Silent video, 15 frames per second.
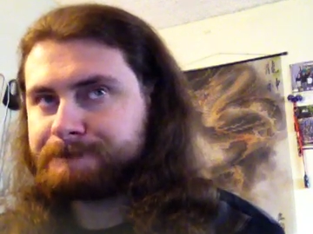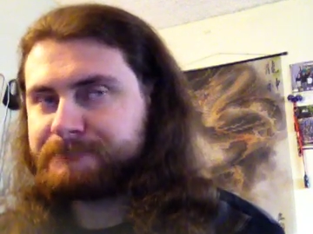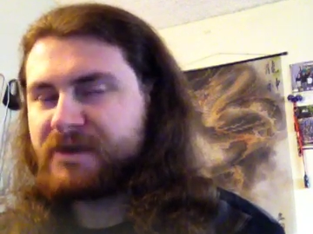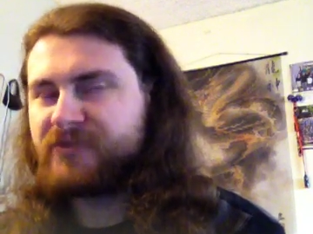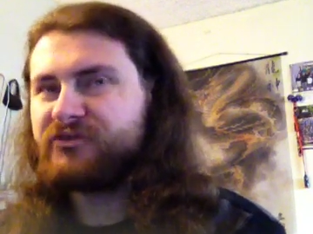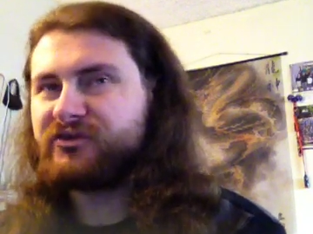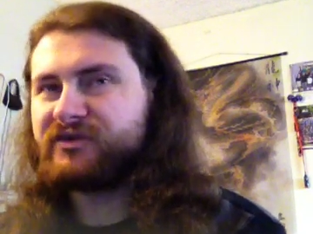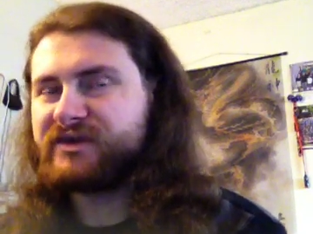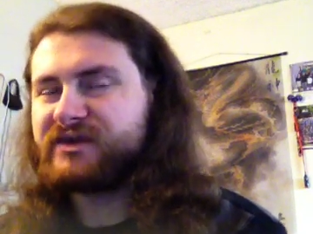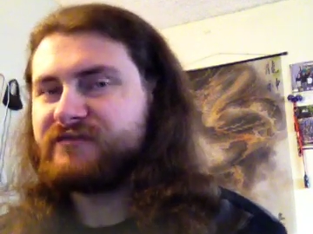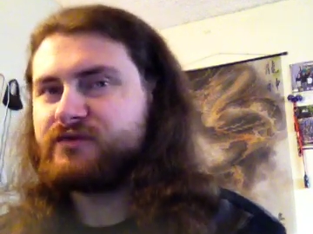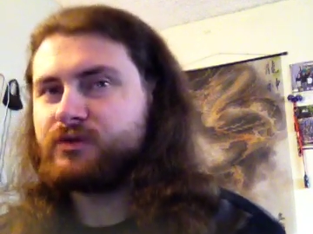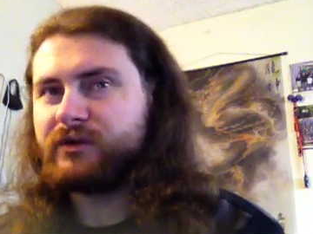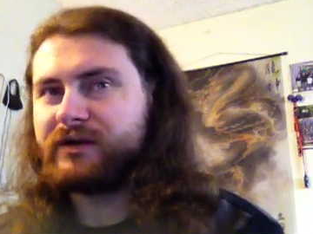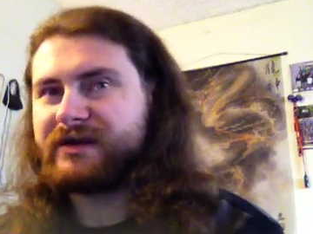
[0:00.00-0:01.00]
basically give
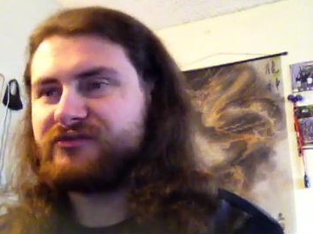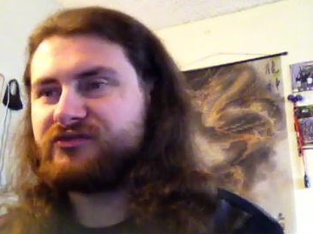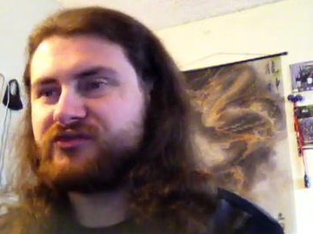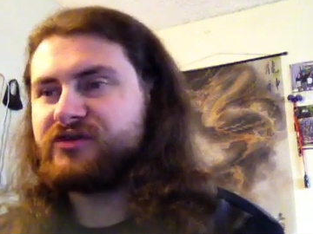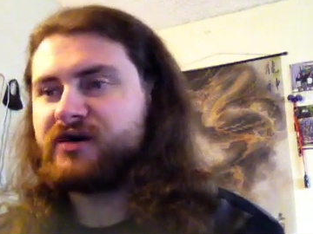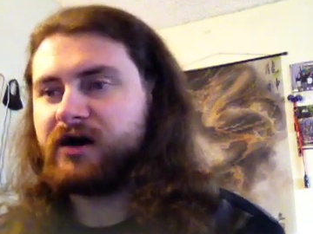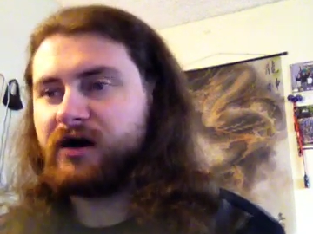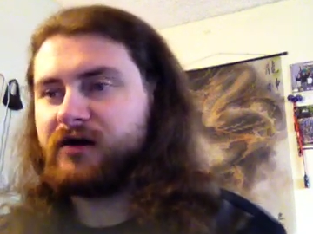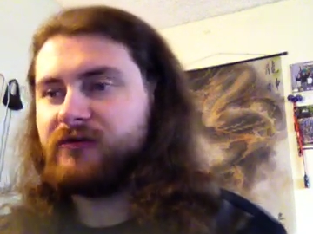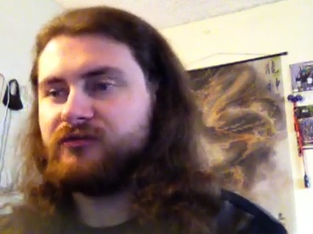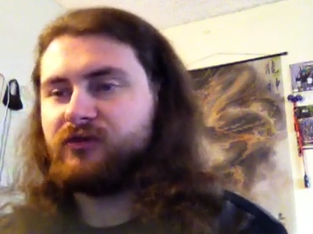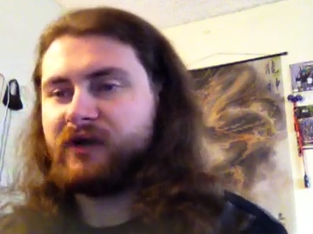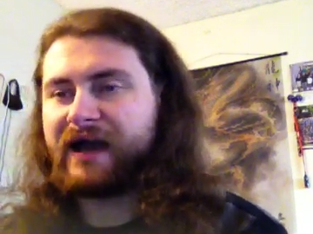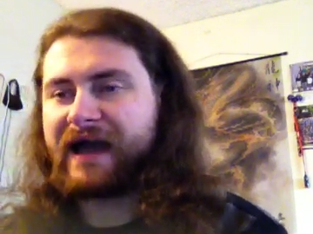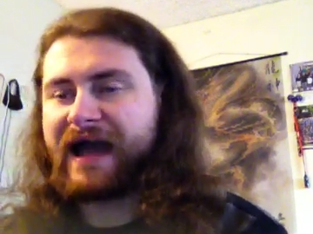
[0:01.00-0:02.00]
you an idea
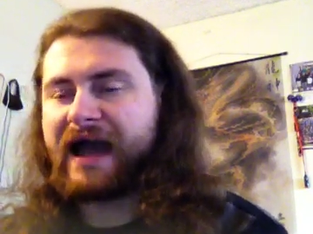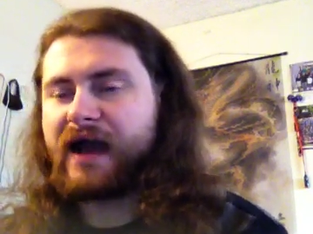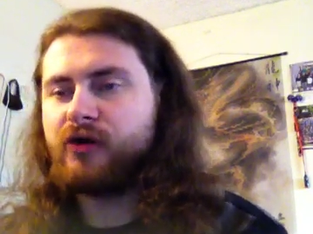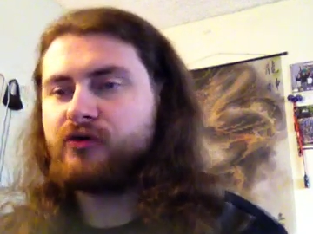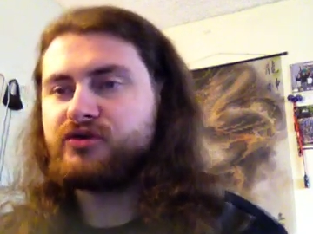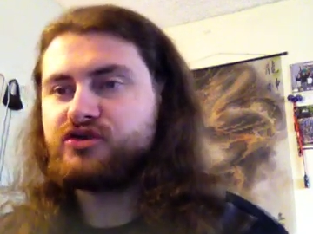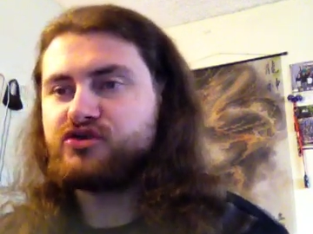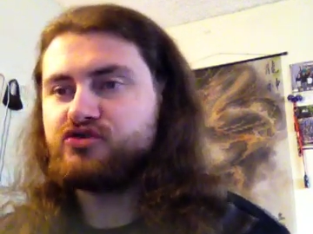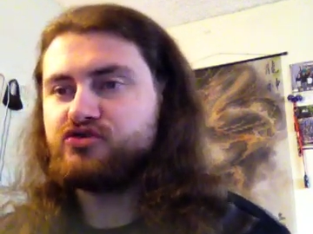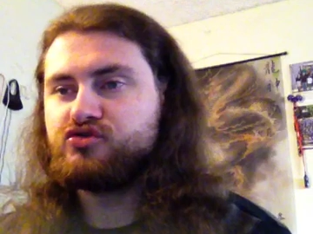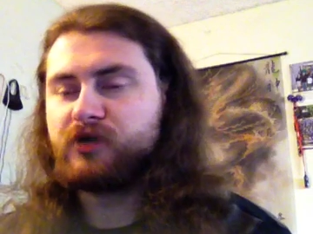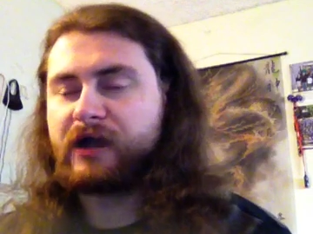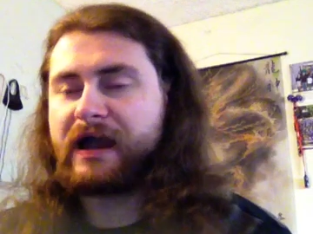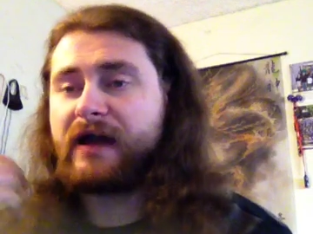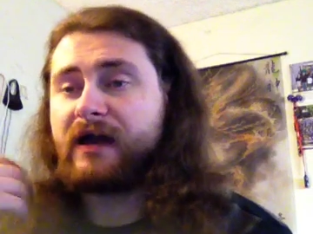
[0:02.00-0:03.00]
of how
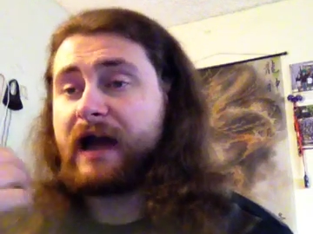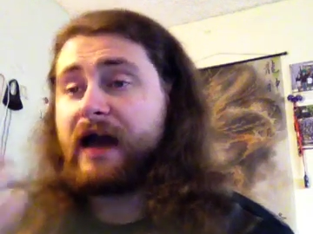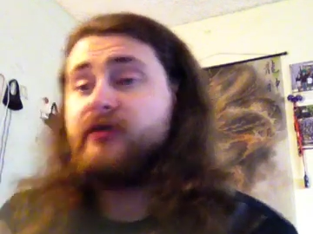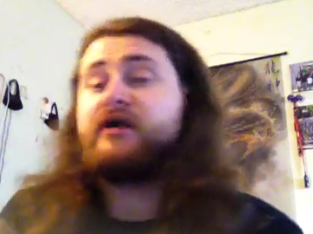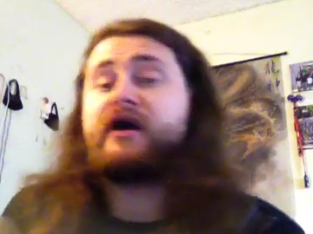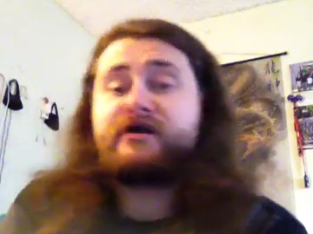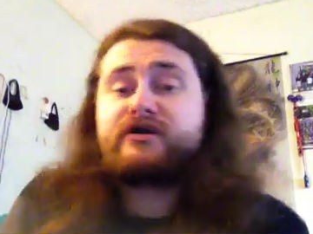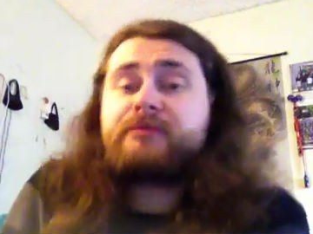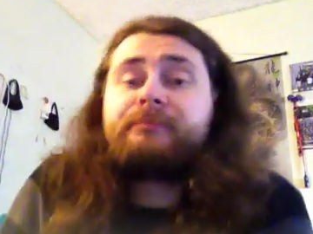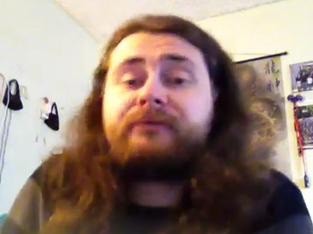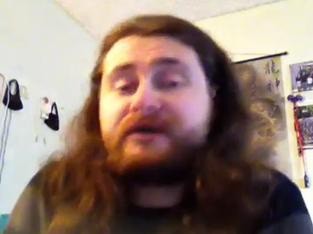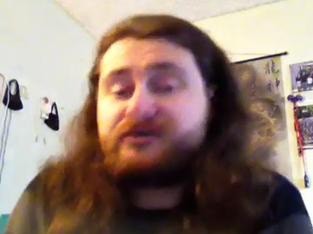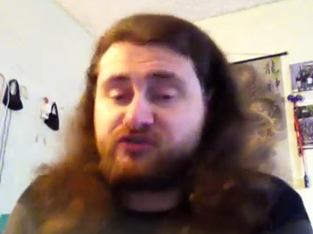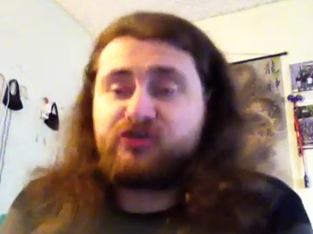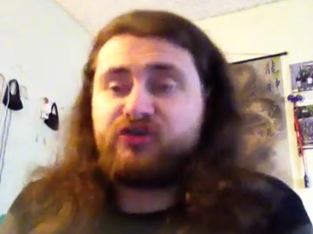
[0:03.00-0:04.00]
you how, how, how your
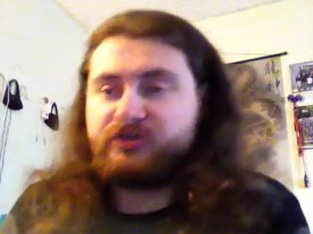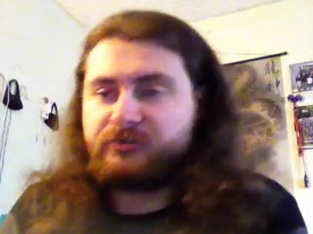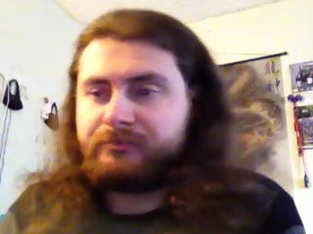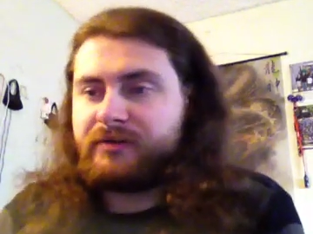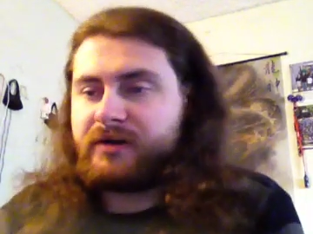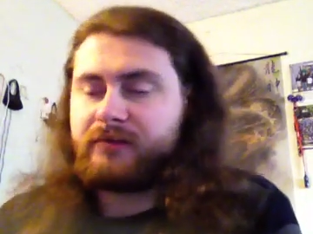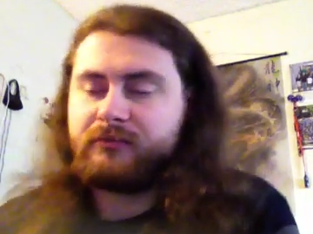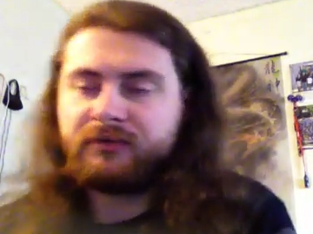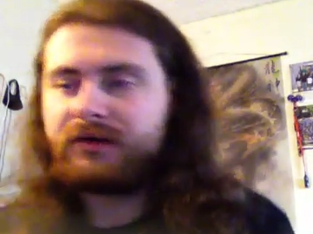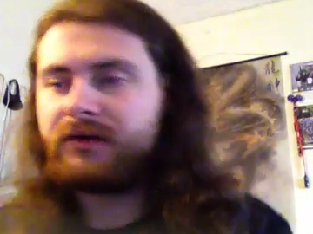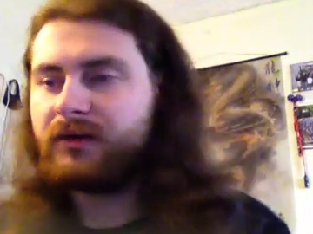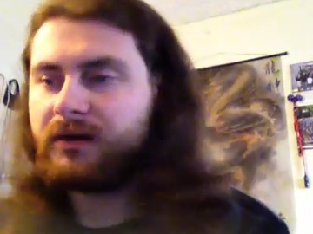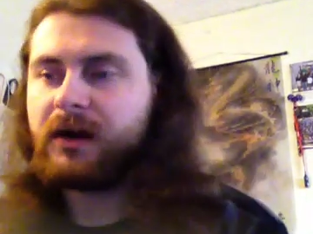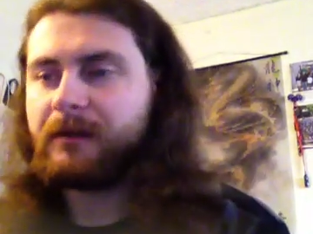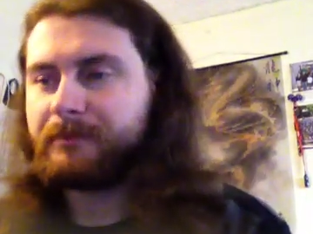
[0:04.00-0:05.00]
place could have been,
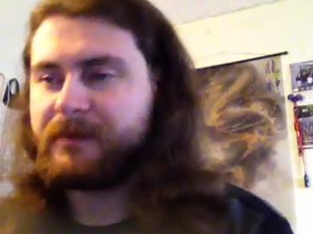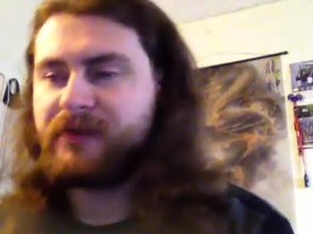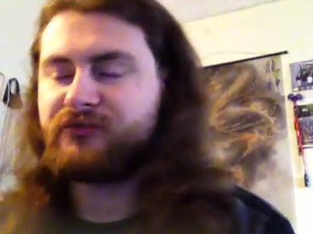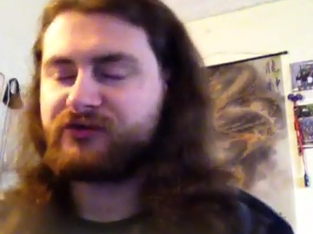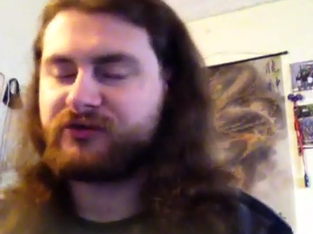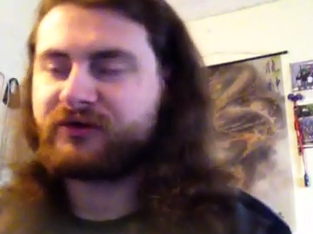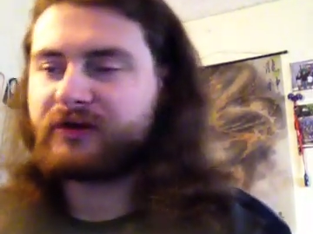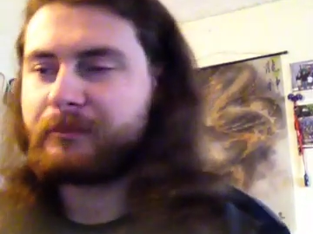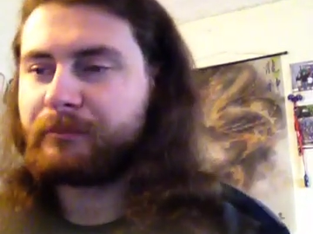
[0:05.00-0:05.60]
basically.